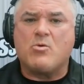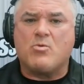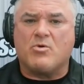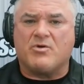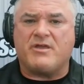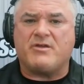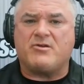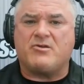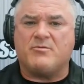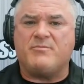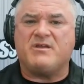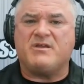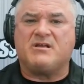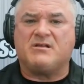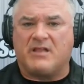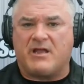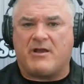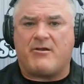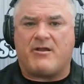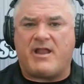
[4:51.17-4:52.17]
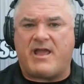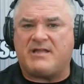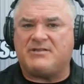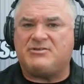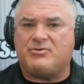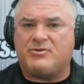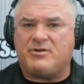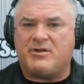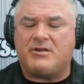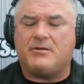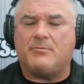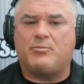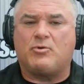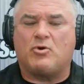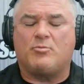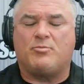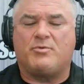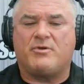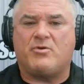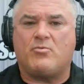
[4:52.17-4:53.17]
where they could be glaring at you in an
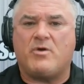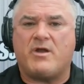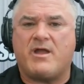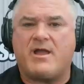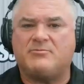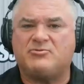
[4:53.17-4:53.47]
inappropriate way.